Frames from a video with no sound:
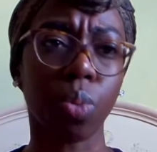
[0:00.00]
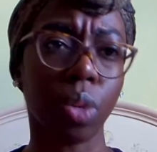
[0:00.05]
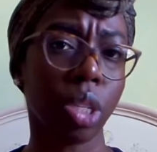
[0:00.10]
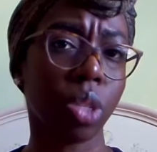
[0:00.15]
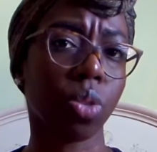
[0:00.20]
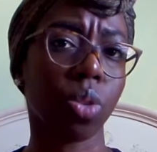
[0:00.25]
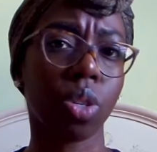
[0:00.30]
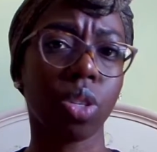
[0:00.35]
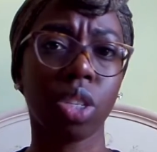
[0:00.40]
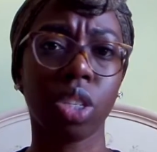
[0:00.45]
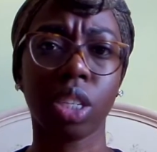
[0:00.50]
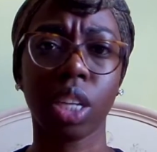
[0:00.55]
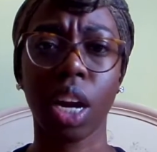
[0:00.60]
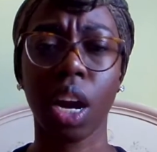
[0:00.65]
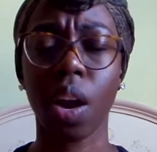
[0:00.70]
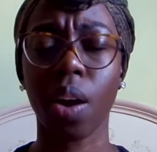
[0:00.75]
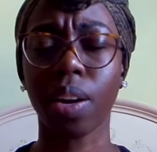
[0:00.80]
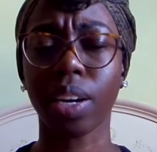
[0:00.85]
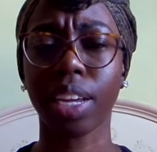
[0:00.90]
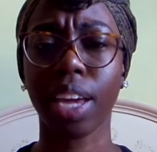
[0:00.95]
resources
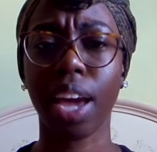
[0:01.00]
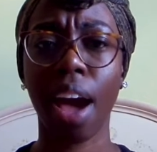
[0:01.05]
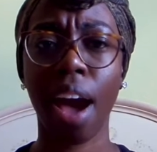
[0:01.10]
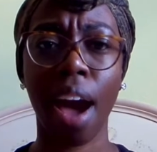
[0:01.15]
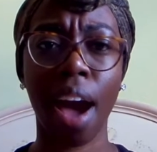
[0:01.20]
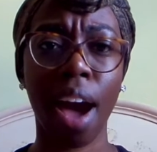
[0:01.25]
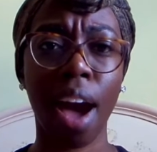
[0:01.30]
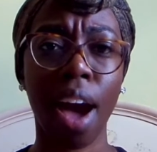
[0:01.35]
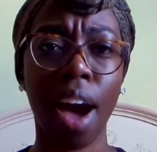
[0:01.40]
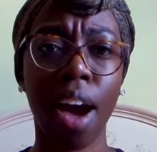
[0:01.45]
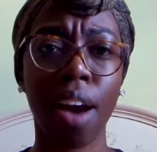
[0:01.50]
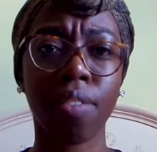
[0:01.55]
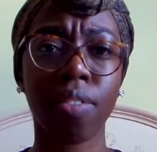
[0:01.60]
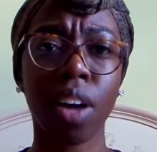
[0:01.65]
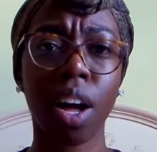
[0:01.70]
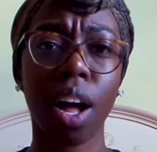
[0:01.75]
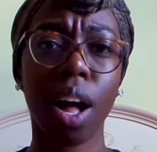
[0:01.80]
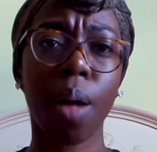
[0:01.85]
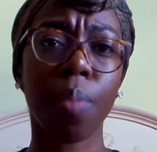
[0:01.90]
I already have.